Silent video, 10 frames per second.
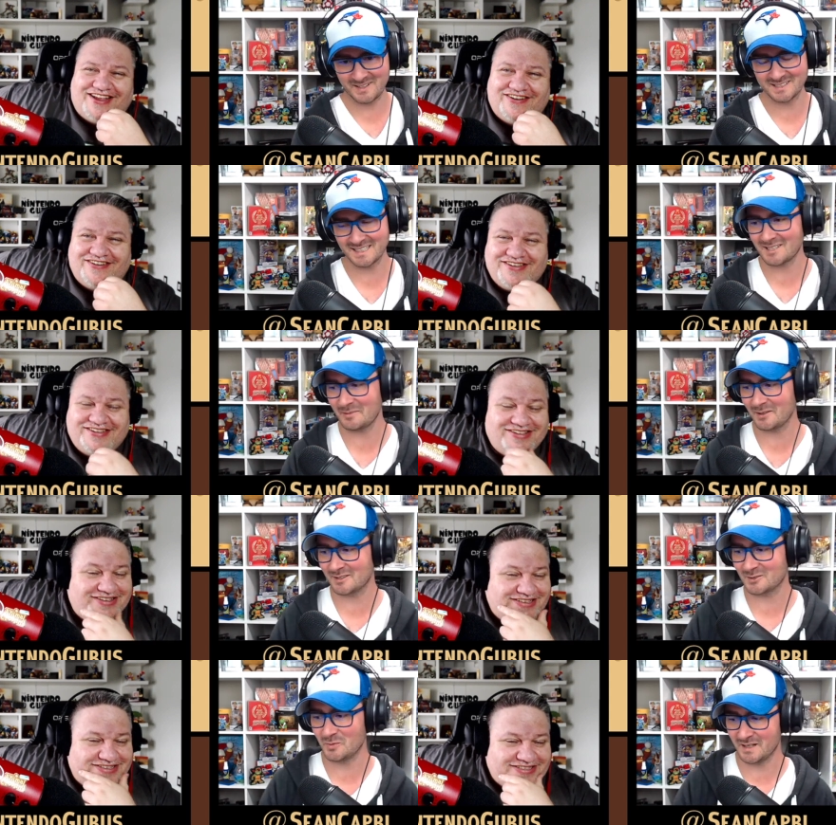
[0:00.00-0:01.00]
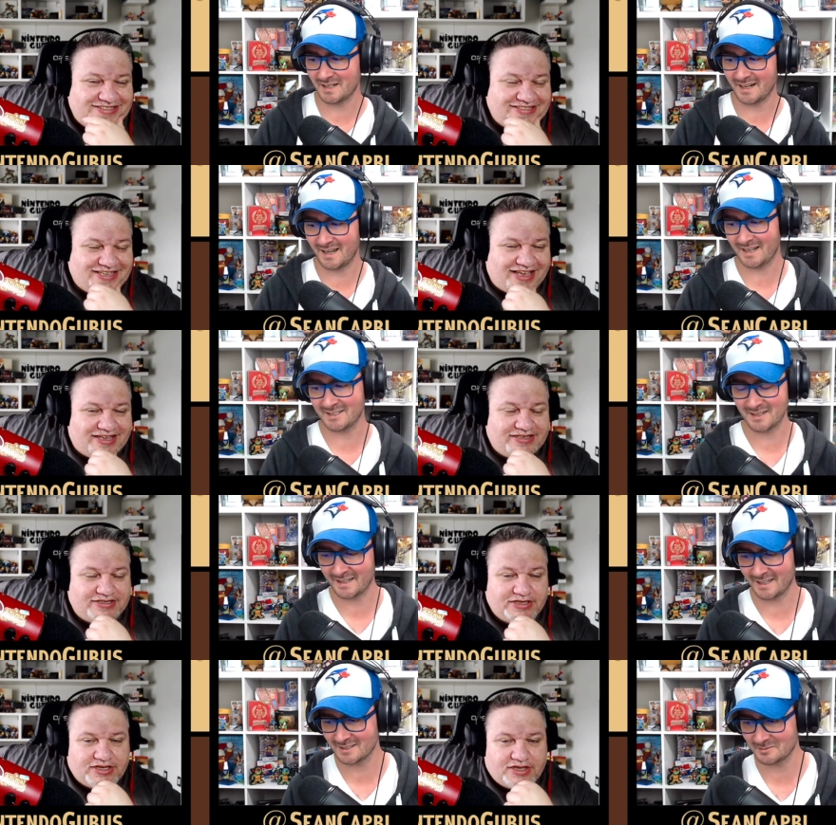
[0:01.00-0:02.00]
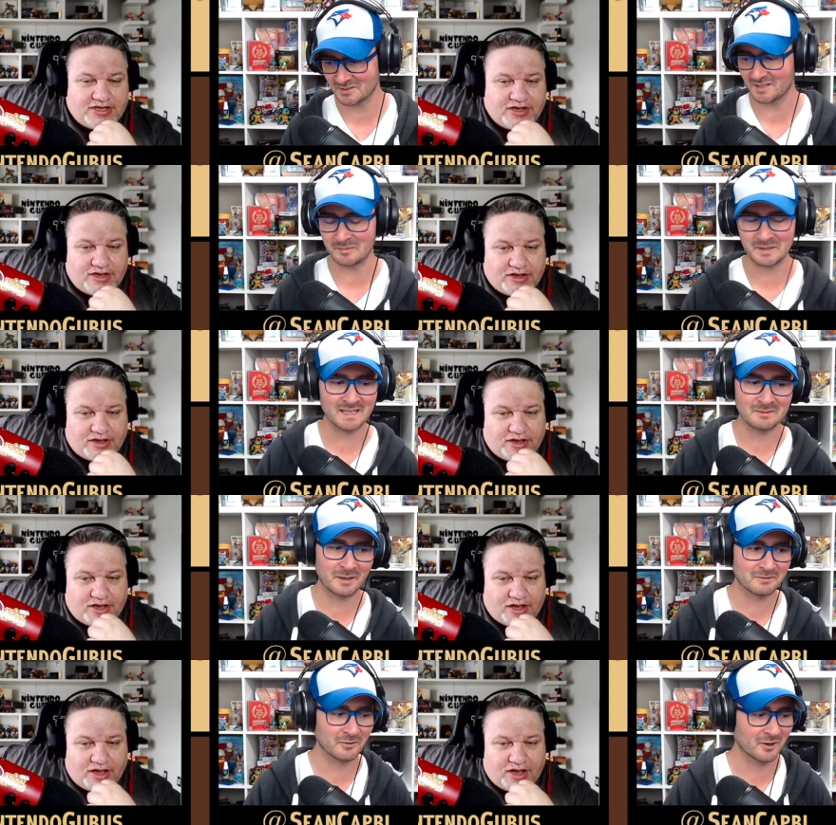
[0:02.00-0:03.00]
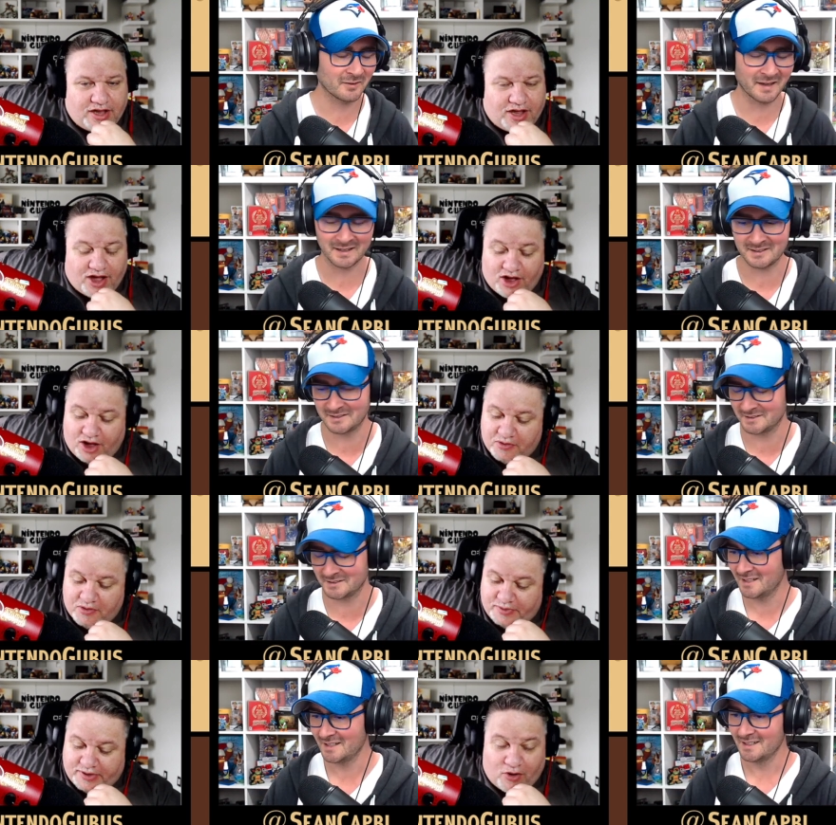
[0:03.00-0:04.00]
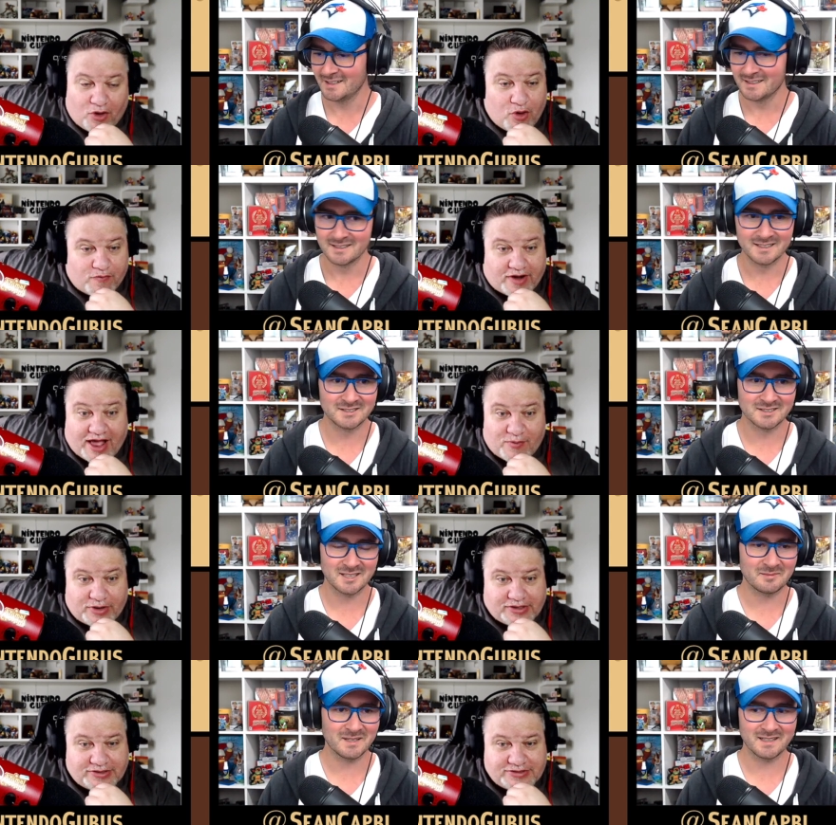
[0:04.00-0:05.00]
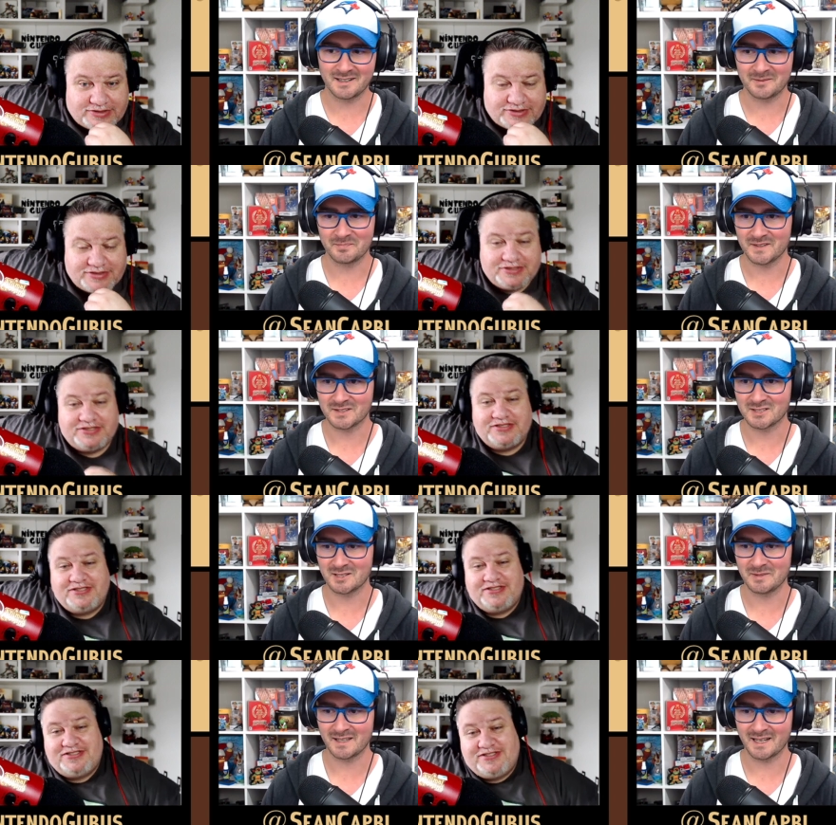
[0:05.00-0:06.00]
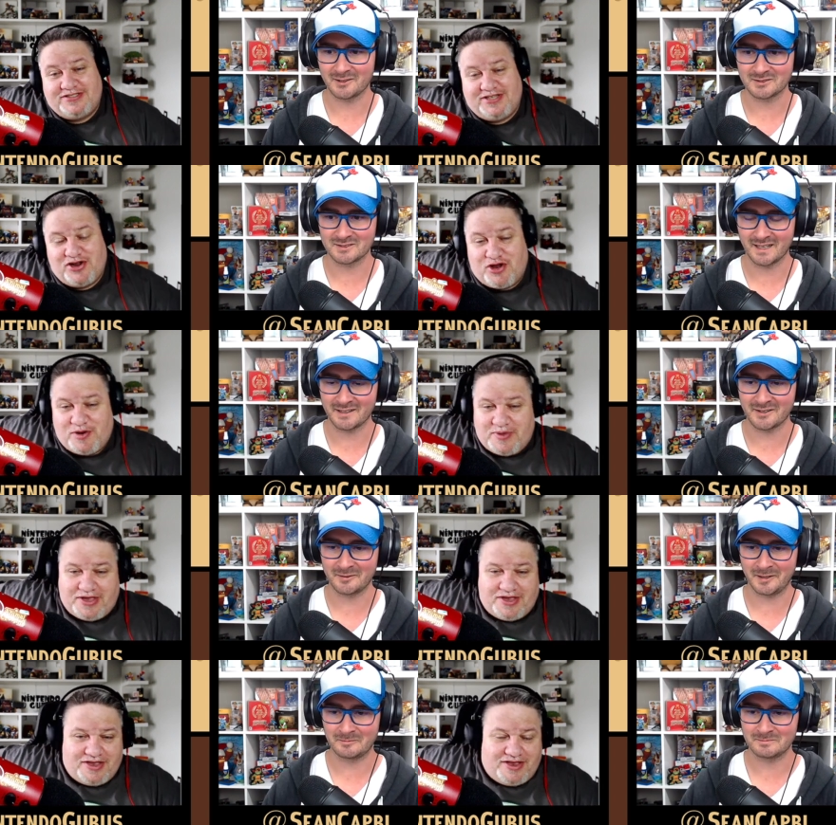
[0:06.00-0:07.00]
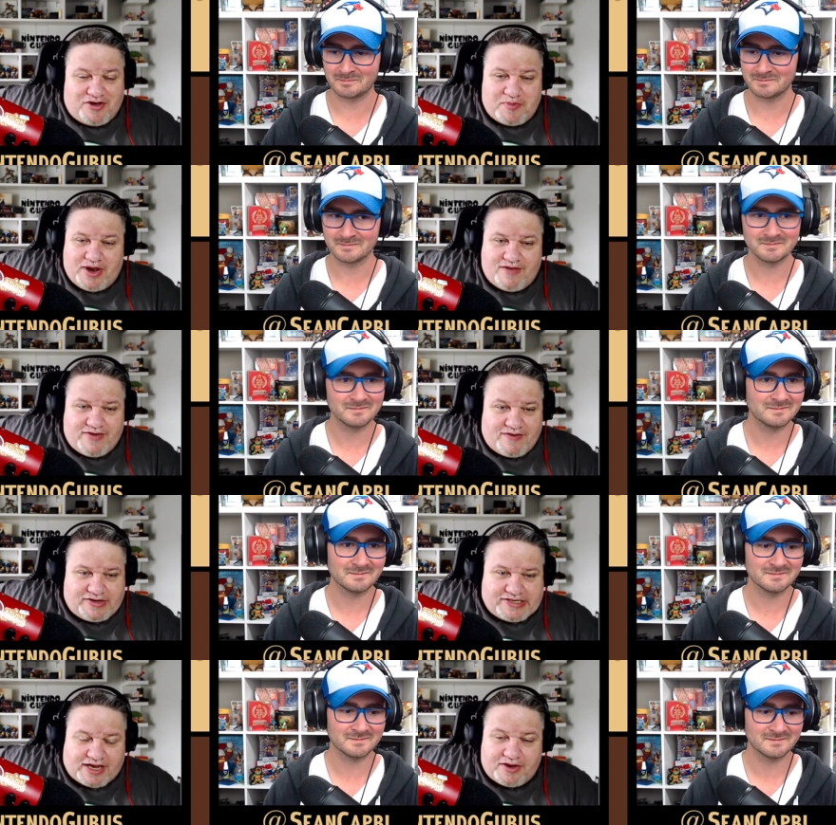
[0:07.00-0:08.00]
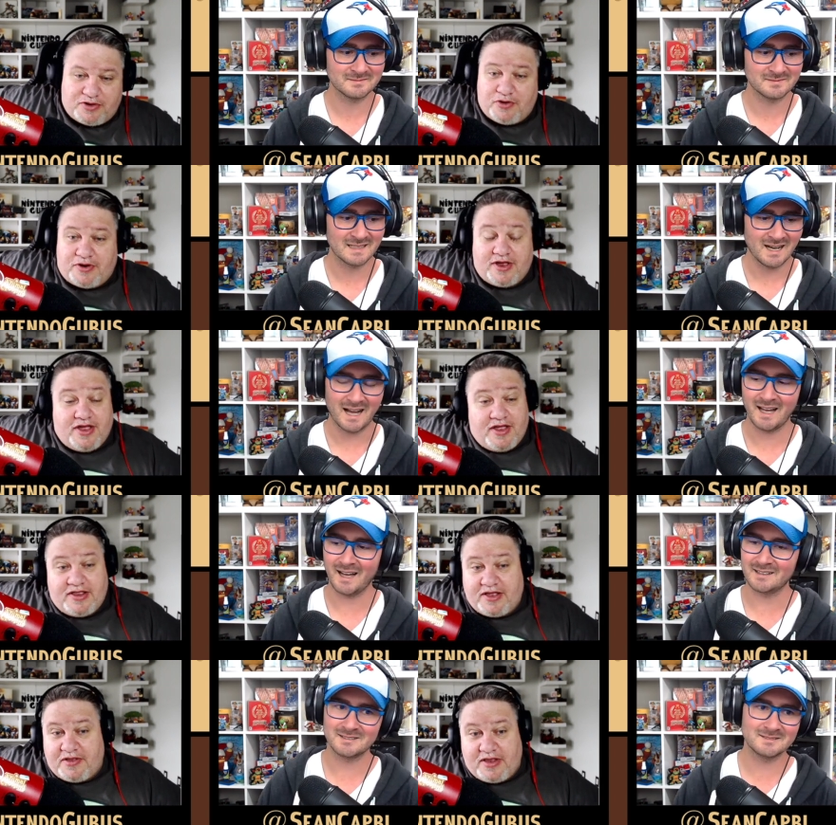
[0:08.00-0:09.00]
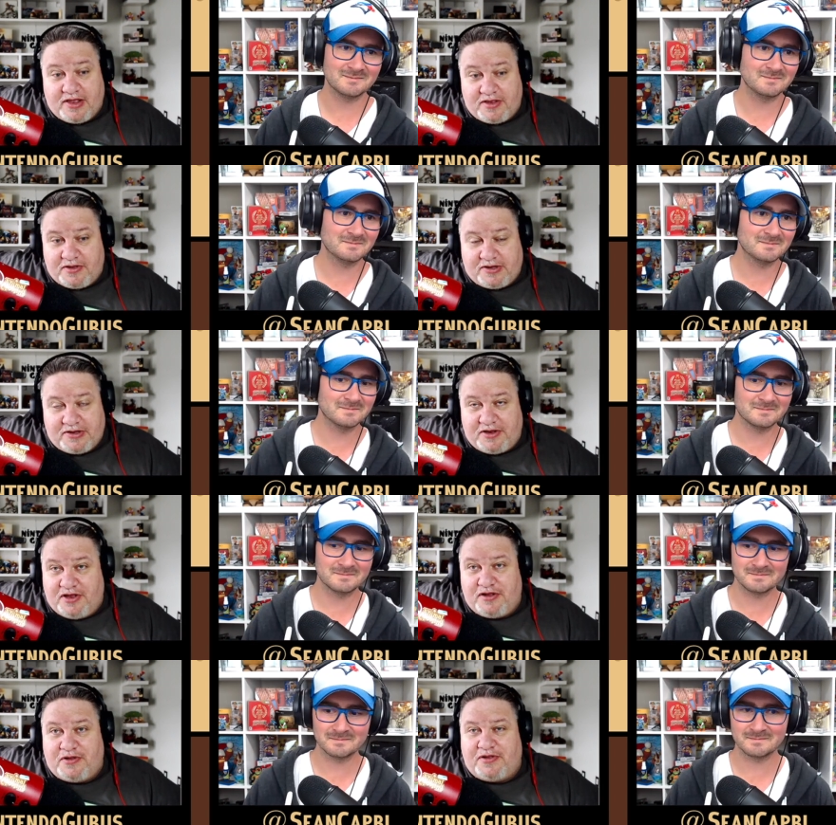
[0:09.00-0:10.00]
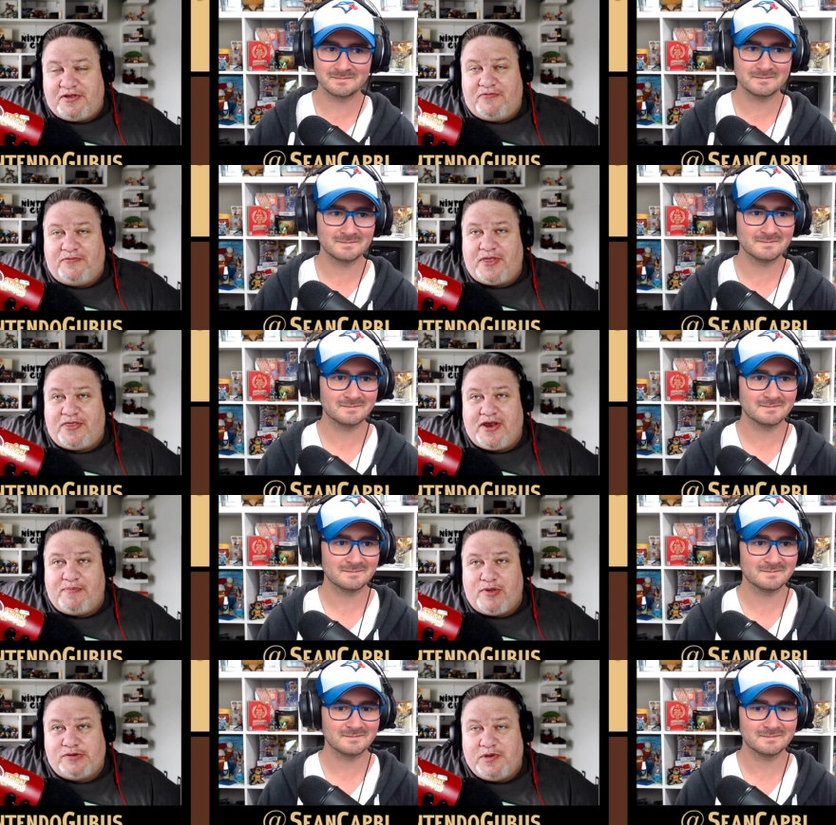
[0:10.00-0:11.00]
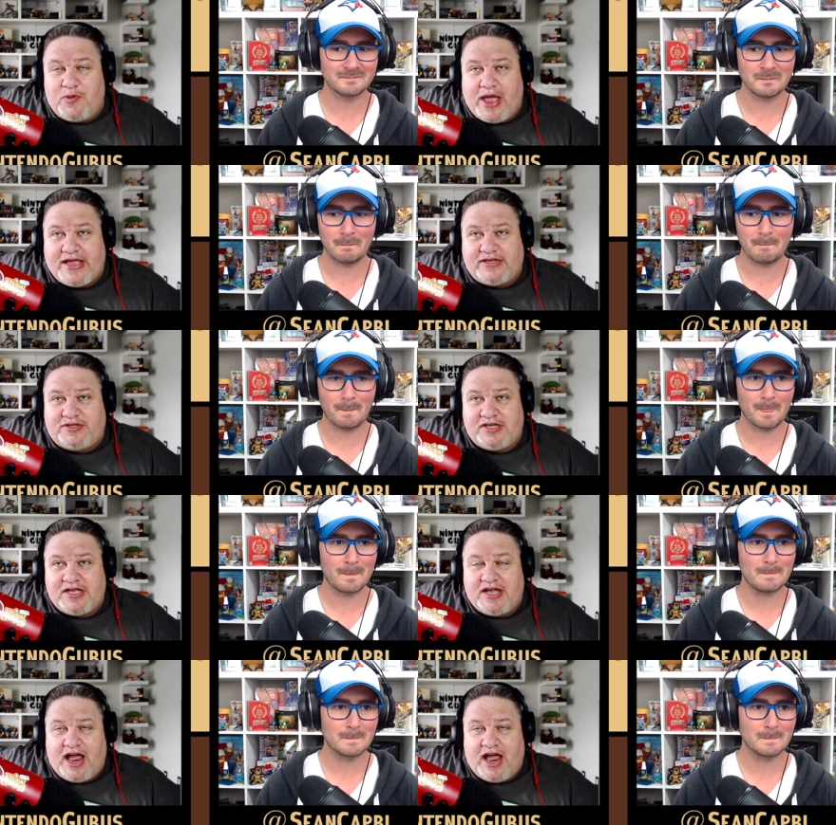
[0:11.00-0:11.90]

Speaker 1: Because that's coming out this week, and I, yeah. I, I guess I'm just gonna be eating my foot on that. Oh, I'm gonna be all over that. It's just gonna be in here. It's just gonna be in the
Speaker 2: house. I don't be, know, man. You're gonna be loving every second, dude. The, the the thing that blows me away is I